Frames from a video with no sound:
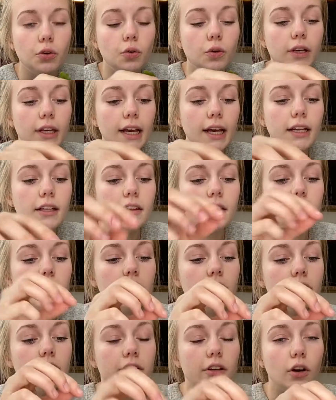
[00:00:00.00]
get
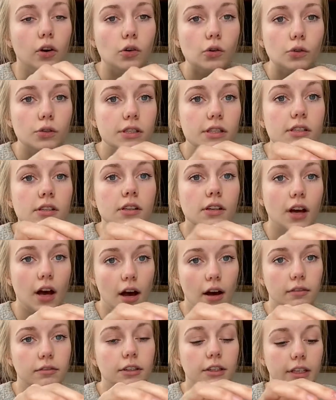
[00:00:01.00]
the nodes
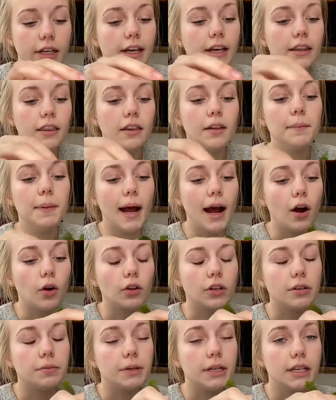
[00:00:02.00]
covered in the
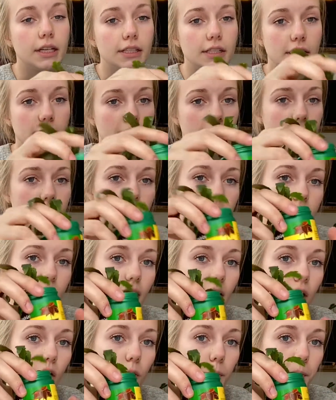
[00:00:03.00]
powder because this is going to
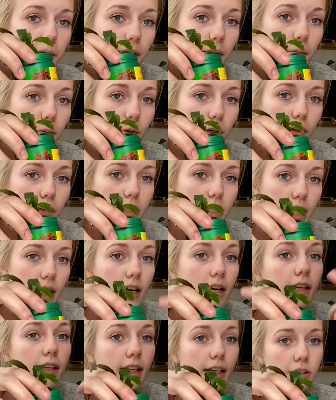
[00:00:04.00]
help them root.
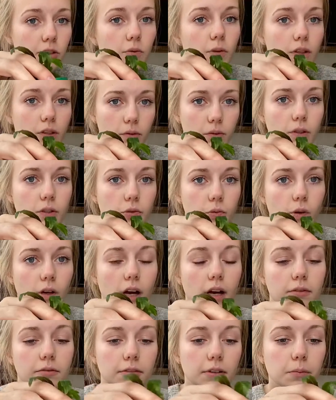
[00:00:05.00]
That's where the roots will
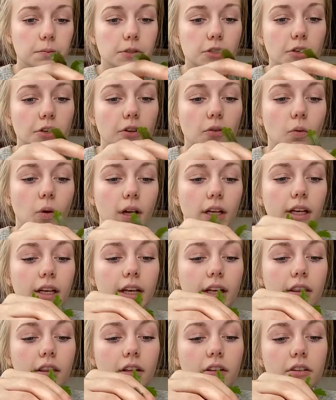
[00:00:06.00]
come from. So you want to
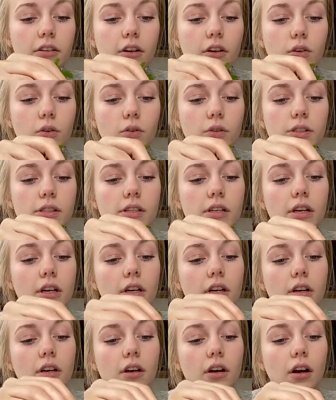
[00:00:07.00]
get the nodes
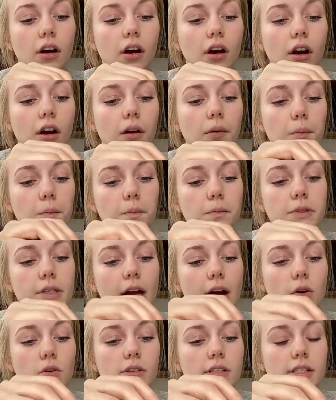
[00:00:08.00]

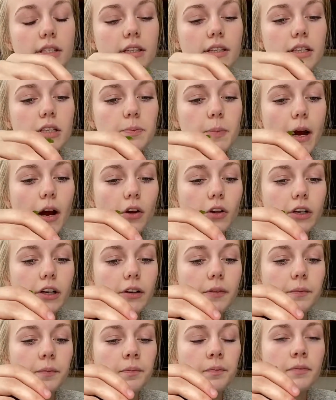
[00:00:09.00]
doused in this
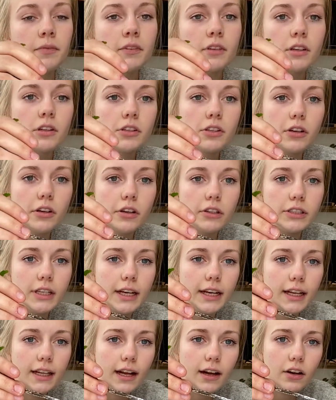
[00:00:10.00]
powder. So you'll
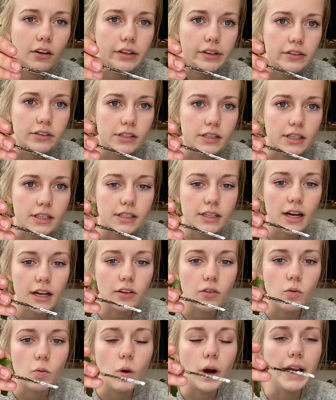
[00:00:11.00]
take it out and you'll see it's kind
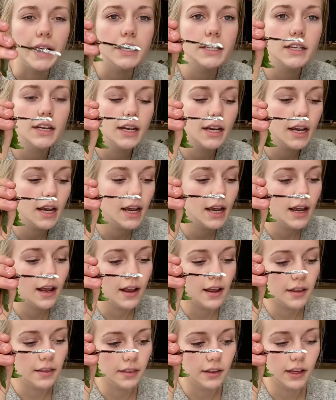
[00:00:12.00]
of white.
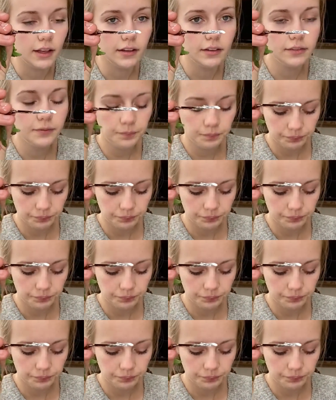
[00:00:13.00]
And then